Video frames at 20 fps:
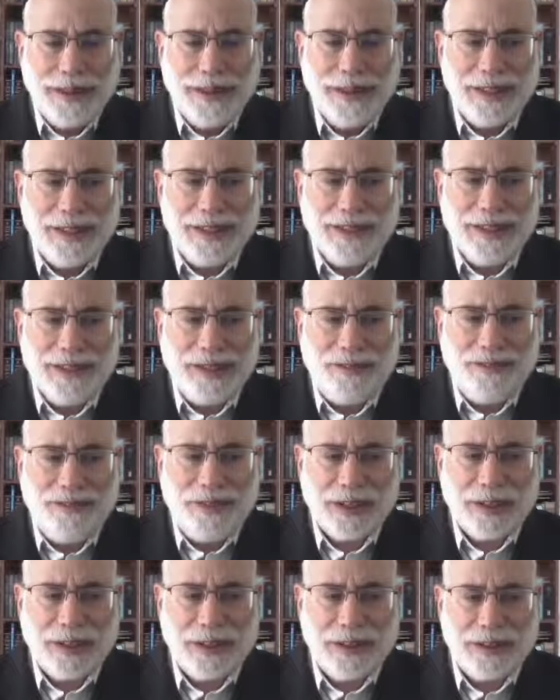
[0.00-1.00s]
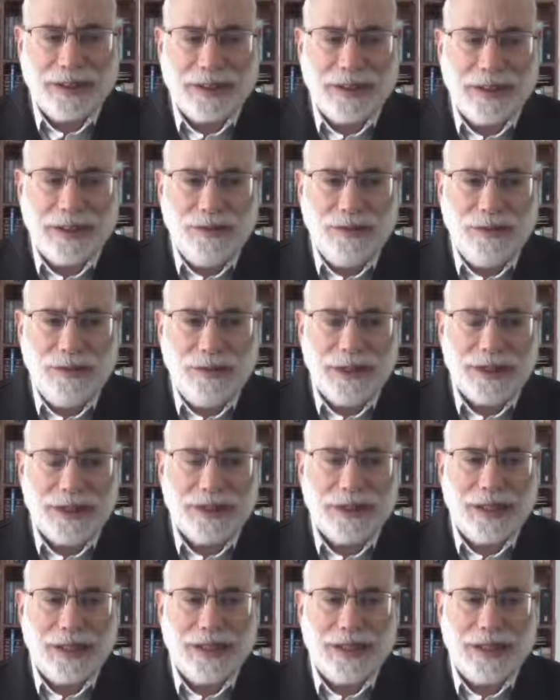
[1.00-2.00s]
The difficulty
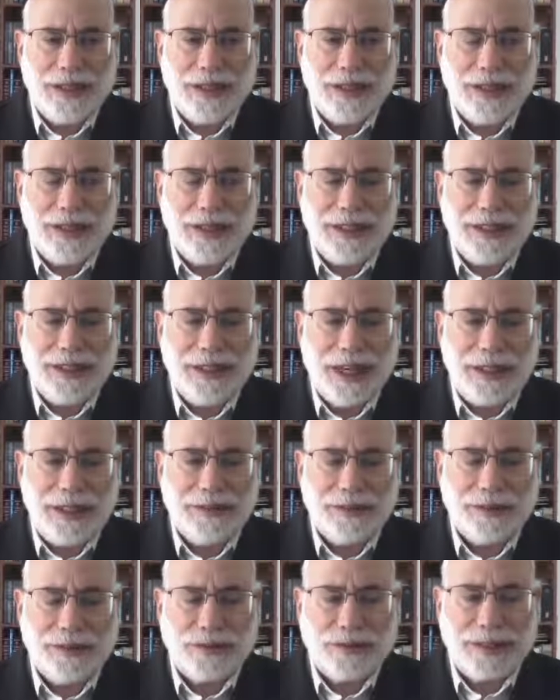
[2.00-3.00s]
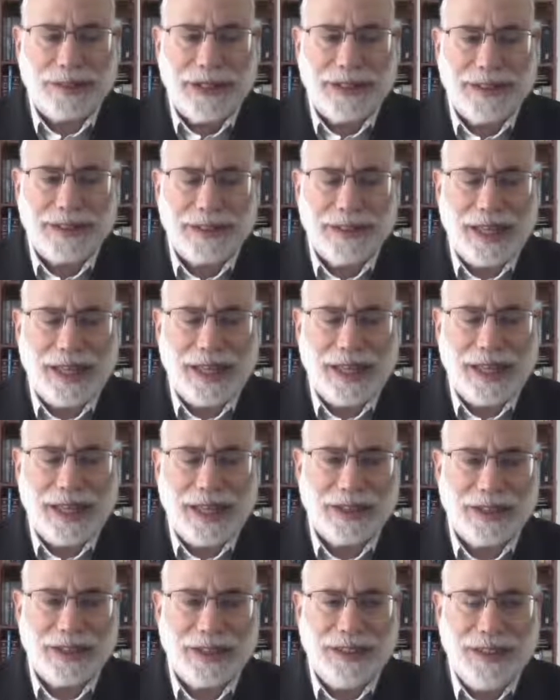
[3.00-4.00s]
with the um,
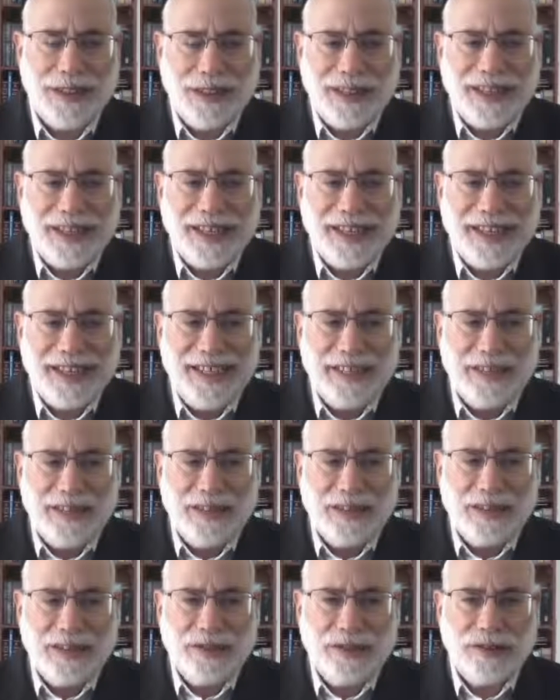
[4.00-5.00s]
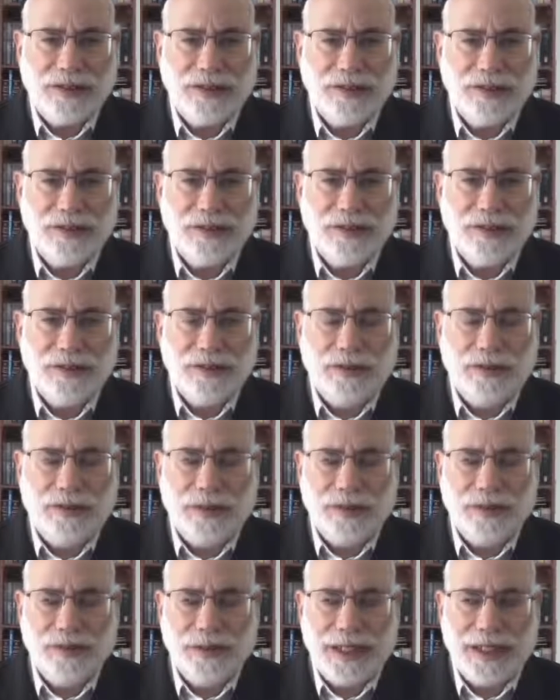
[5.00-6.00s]
translation into
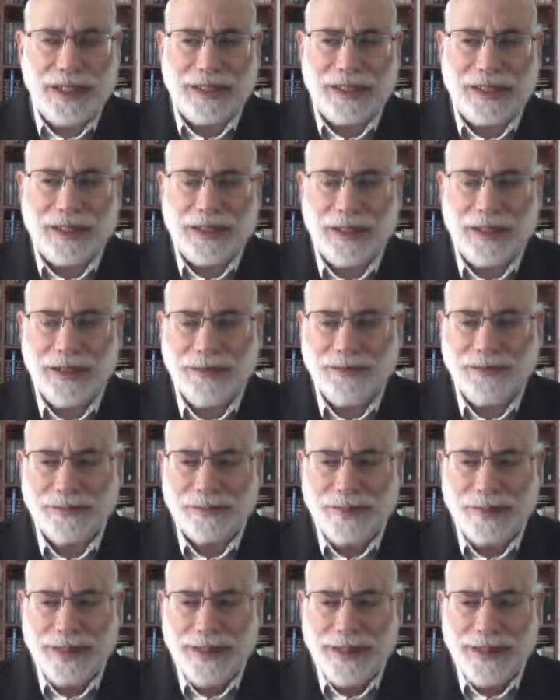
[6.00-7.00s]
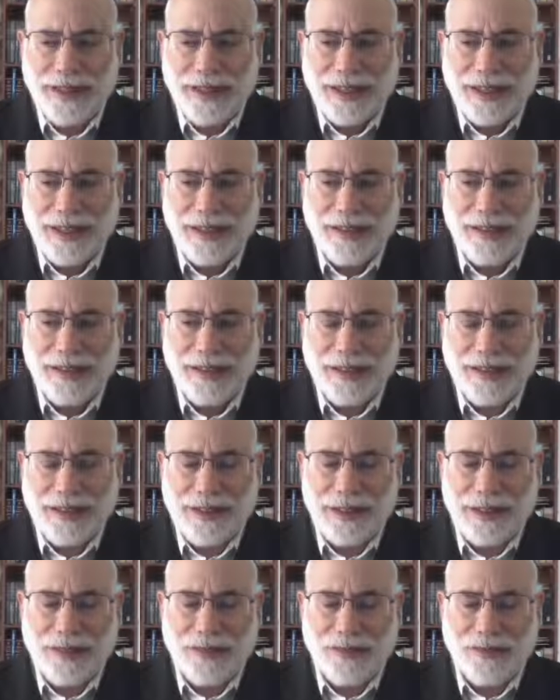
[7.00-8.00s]
Greek, it,
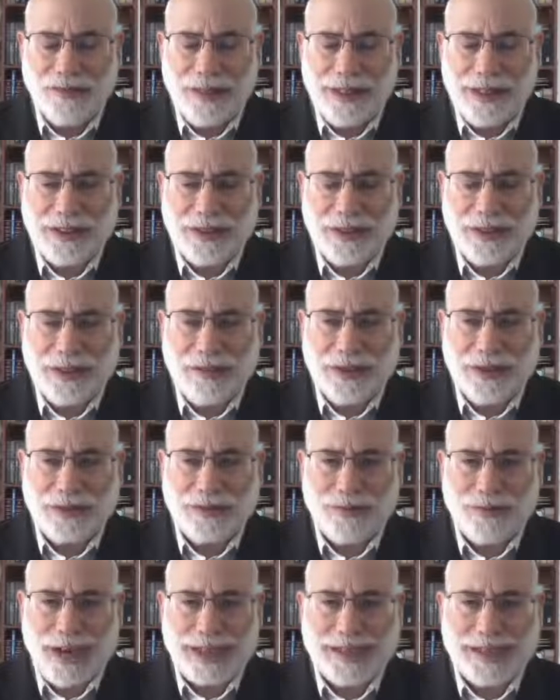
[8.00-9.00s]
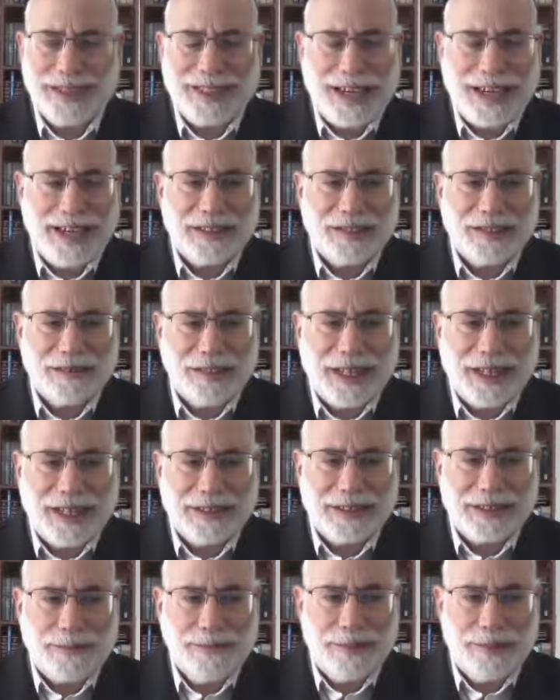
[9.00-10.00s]
it originally was reckoned actually
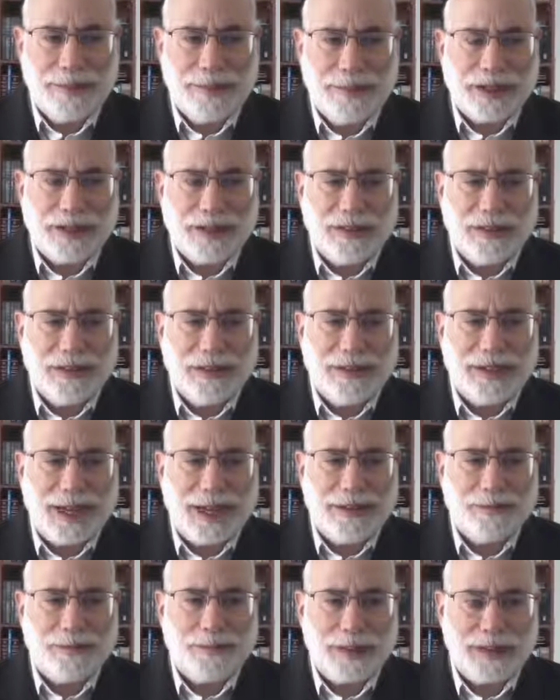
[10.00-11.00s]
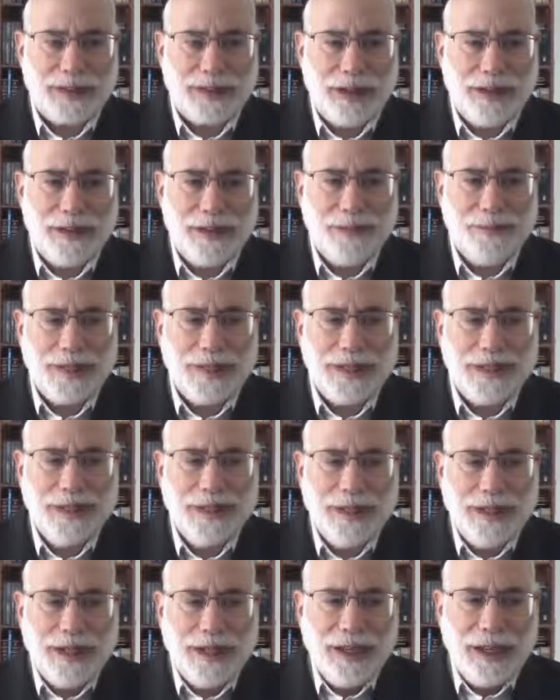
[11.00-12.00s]
as a miracle in that Ptolemy
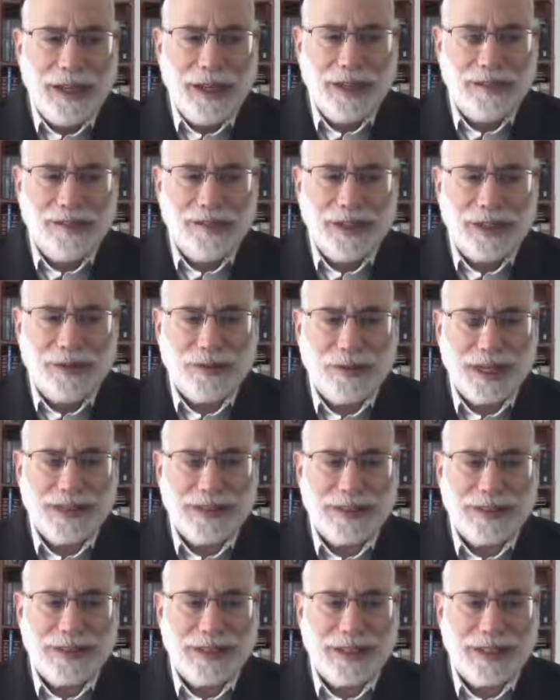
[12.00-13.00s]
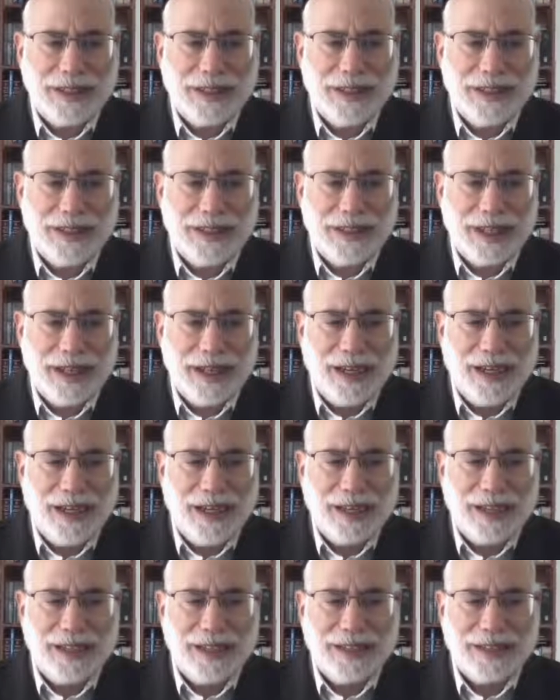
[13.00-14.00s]
uh, requested
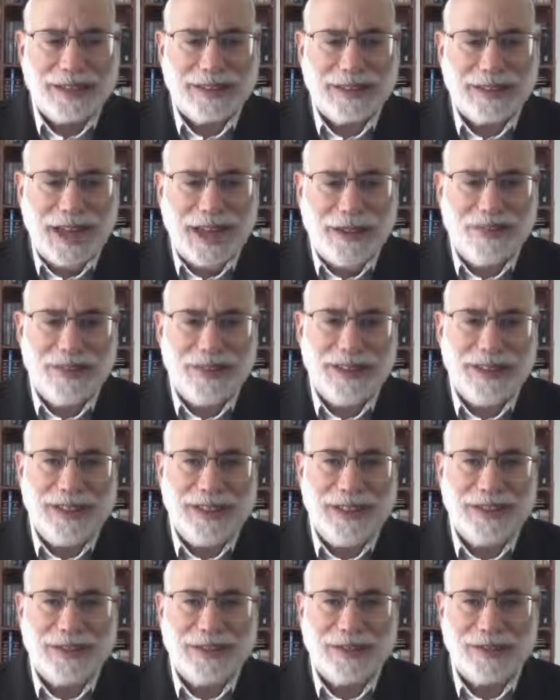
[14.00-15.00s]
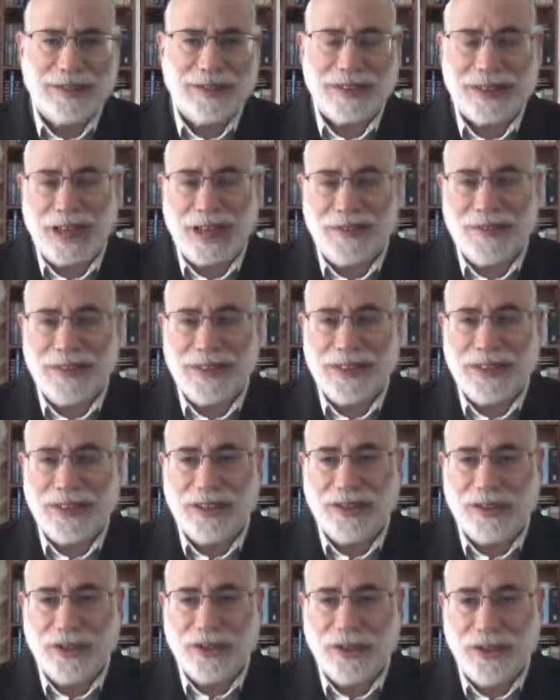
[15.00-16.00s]
uh, 70 or
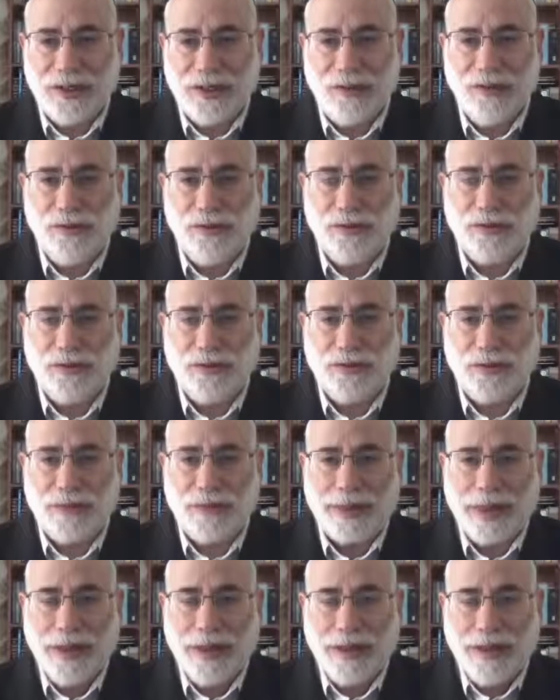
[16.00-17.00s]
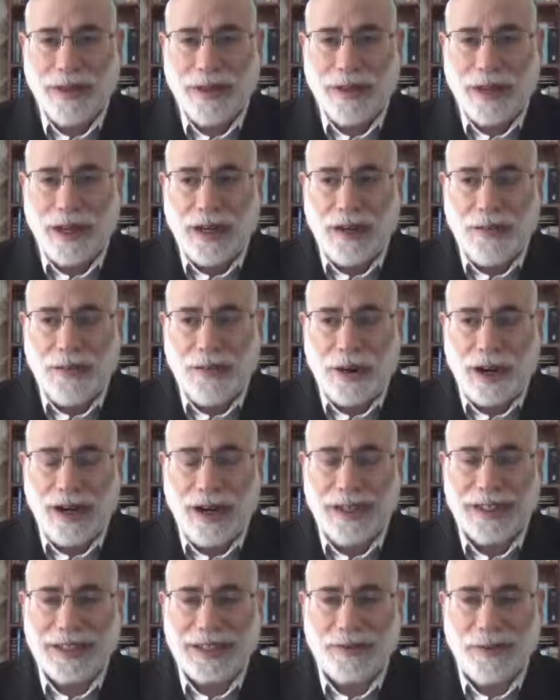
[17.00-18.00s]
72 uh,
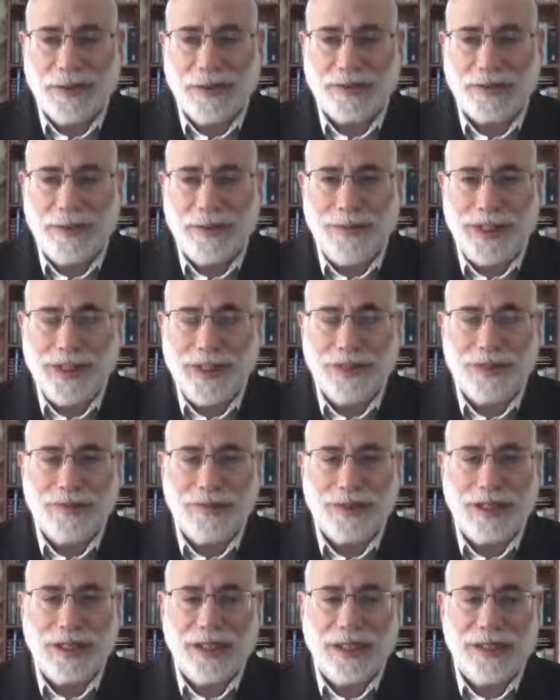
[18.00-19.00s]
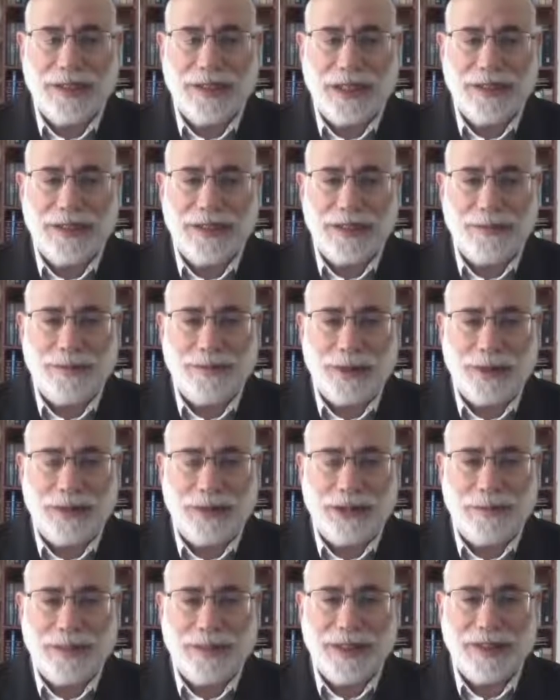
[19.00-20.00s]
wise men from Israel, and he put
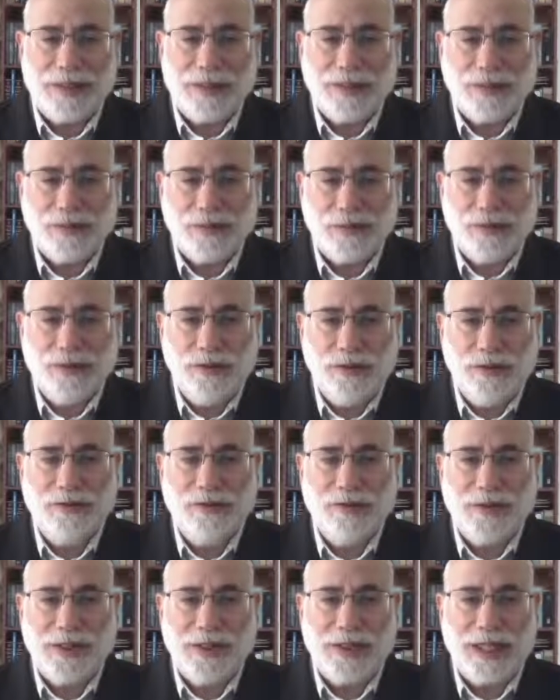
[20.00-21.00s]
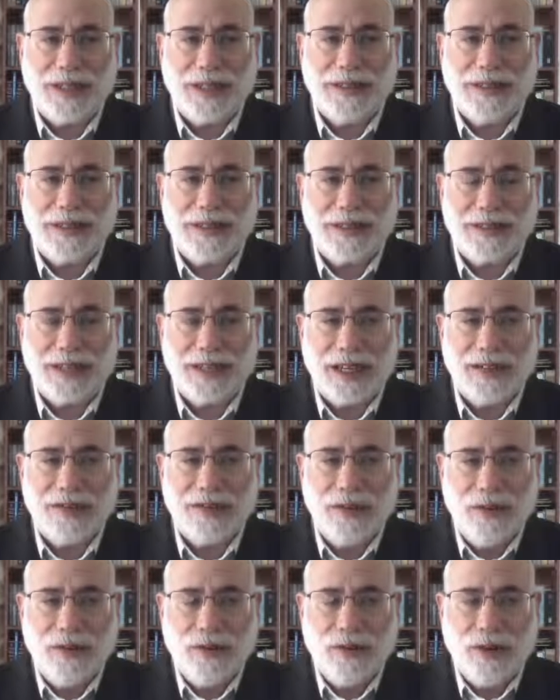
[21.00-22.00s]
them into rooms, and he
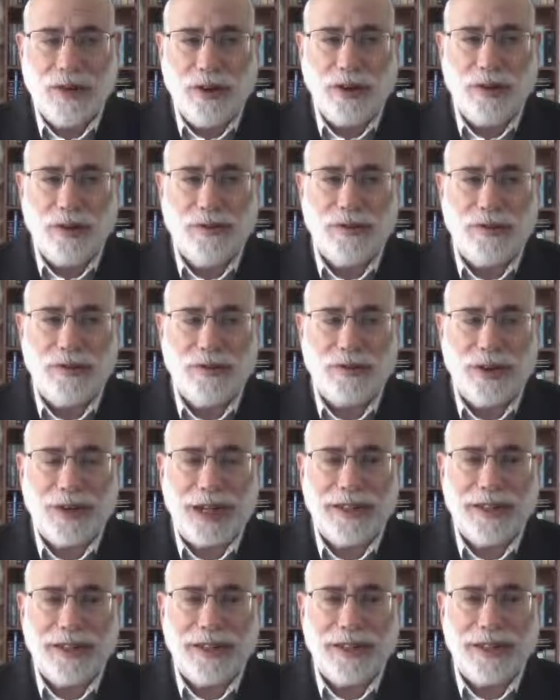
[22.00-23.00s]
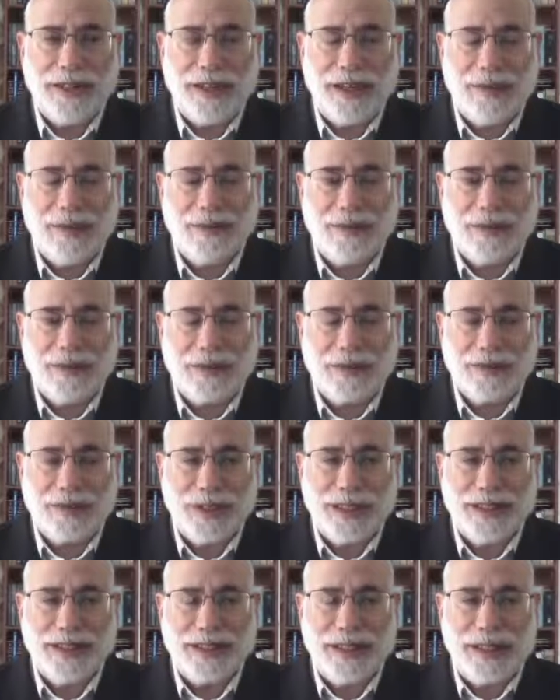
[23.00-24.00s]
said, "All of you write, uh, uh,
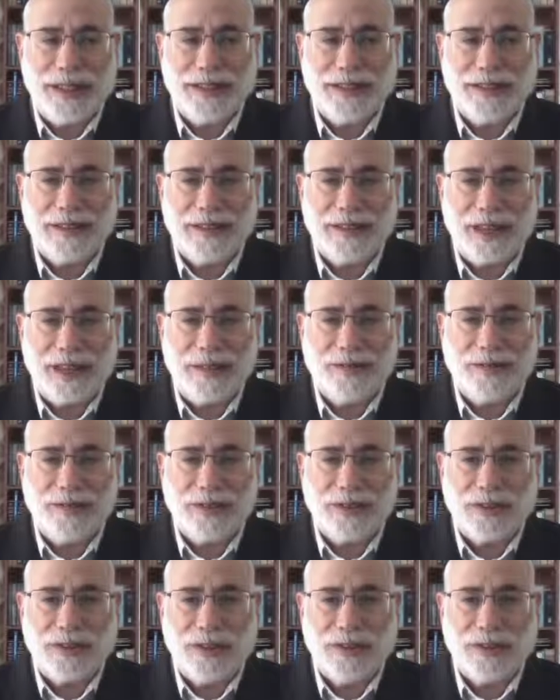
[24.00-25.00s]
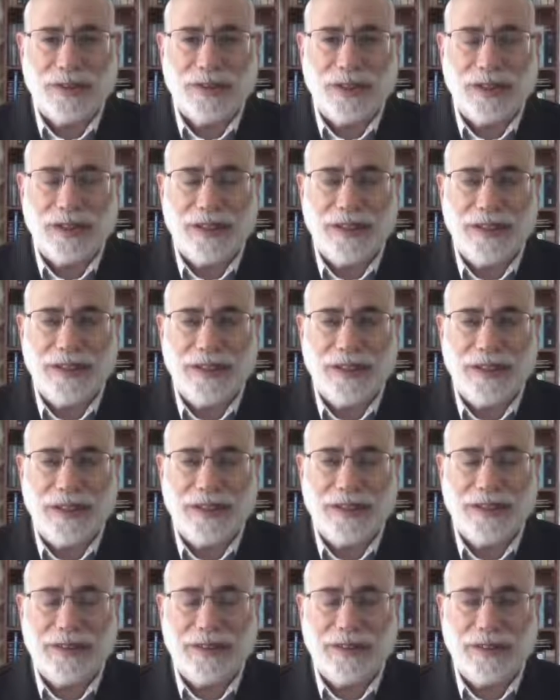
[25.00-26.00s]
translate the Sefer Torah in,
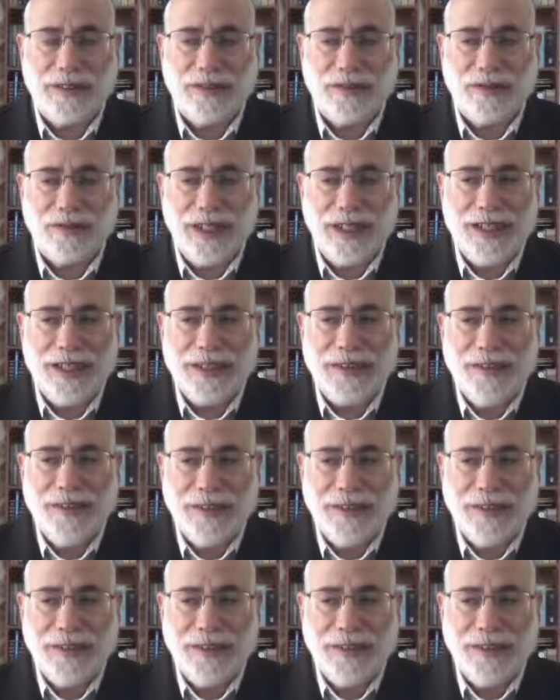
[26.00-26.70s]
into Greek,"